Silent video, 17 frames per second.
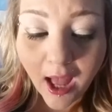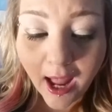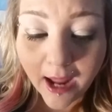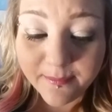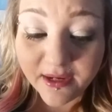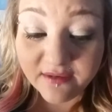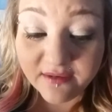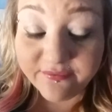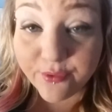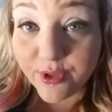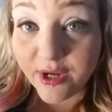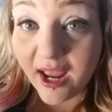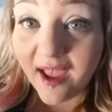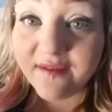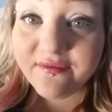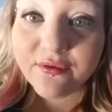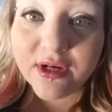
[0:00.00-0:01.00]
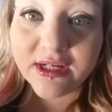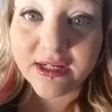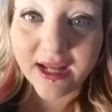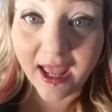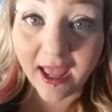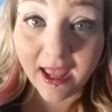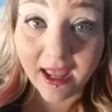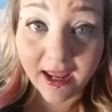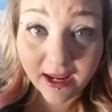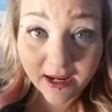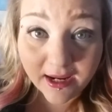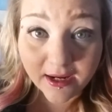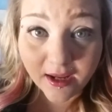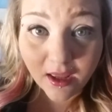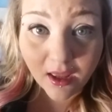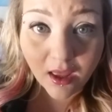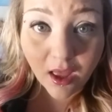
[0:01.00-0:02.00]
I mean, for an
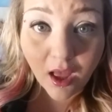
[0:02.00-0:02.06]
everyday,